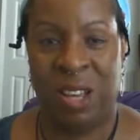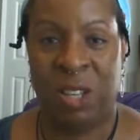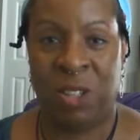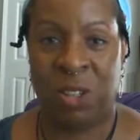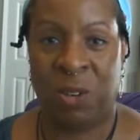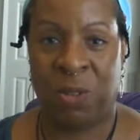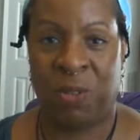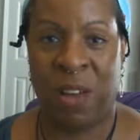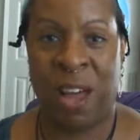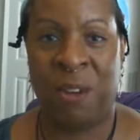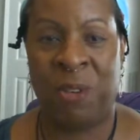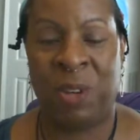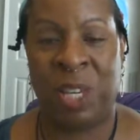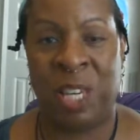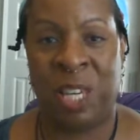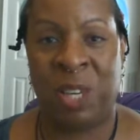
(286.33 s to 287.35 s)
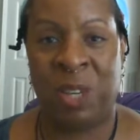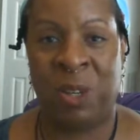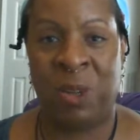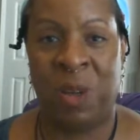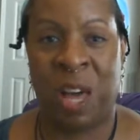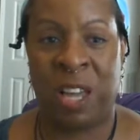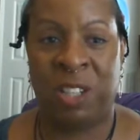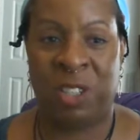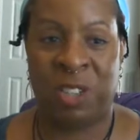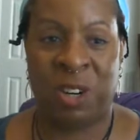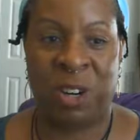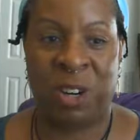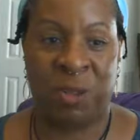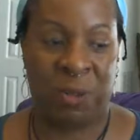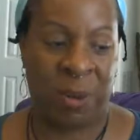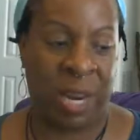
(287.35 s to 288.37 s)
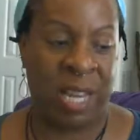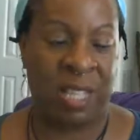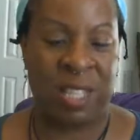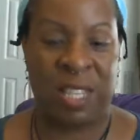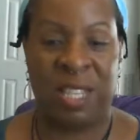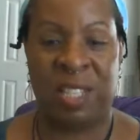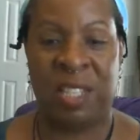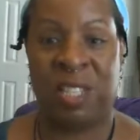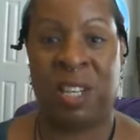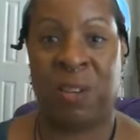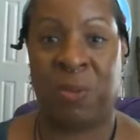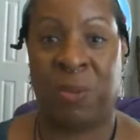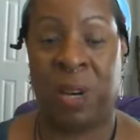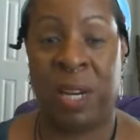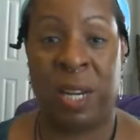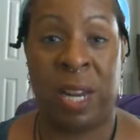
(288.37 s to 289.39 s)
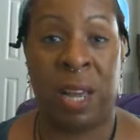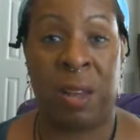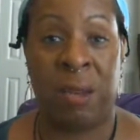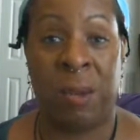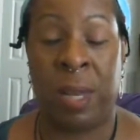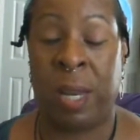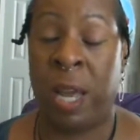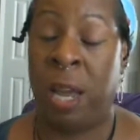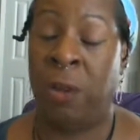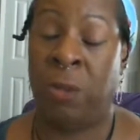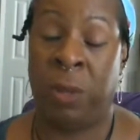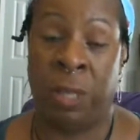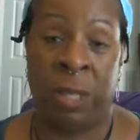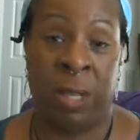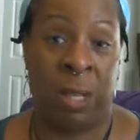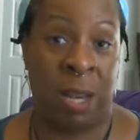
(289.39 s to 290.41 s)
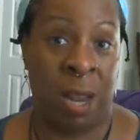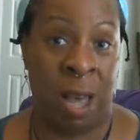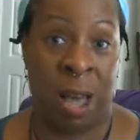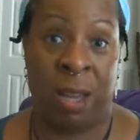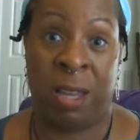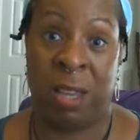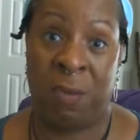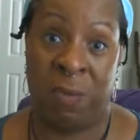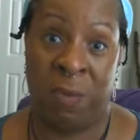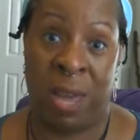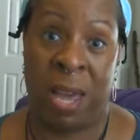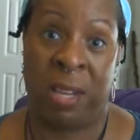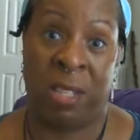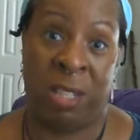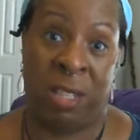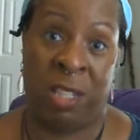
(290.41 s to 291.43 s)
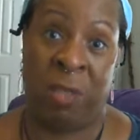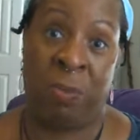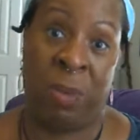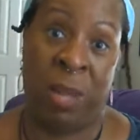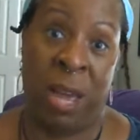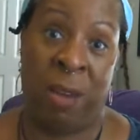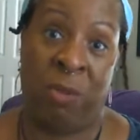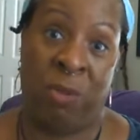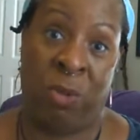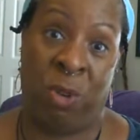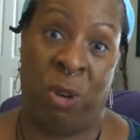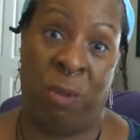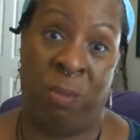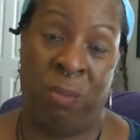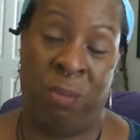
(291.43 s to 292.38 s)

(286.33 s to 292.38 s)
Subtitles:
So if I were you, I start erasing stuff right now, and I would not come back to this platform.